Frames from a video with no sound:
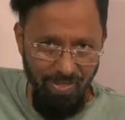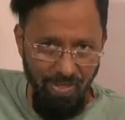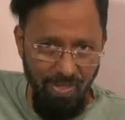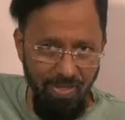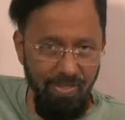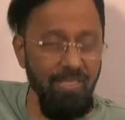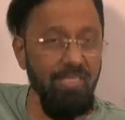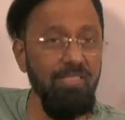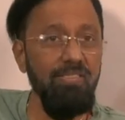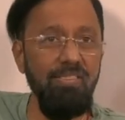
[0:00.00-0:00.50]

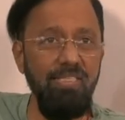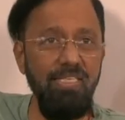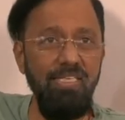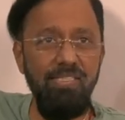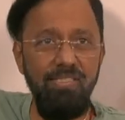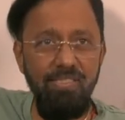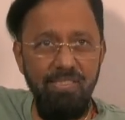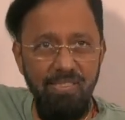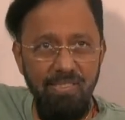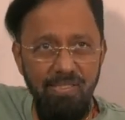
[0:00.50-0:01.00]
This
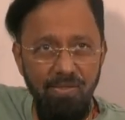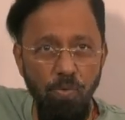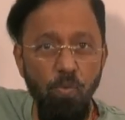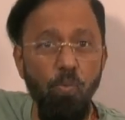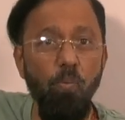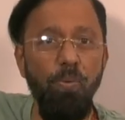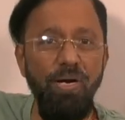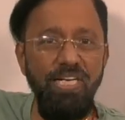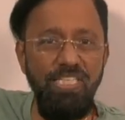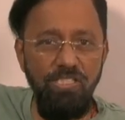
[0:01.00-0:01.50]
is
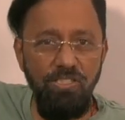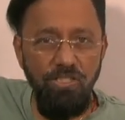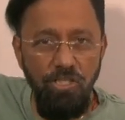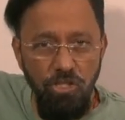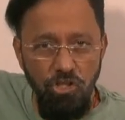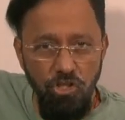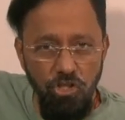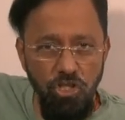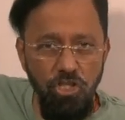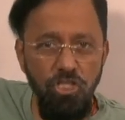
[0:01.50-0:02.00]

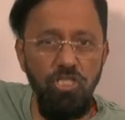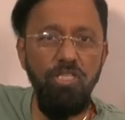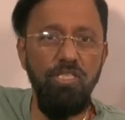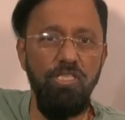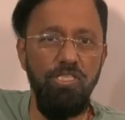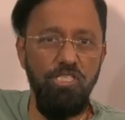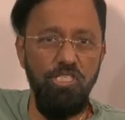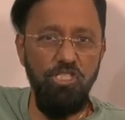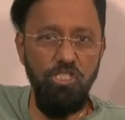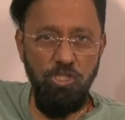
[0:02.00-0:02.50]
vintage,
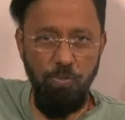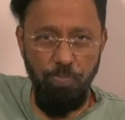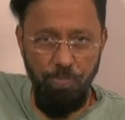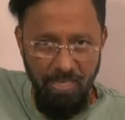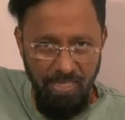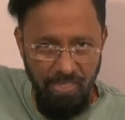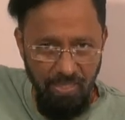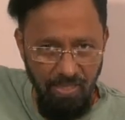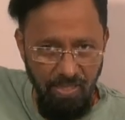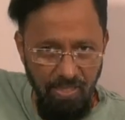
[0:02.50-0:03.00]

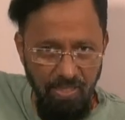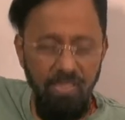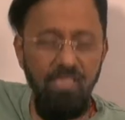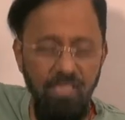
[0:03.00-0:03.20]
typical,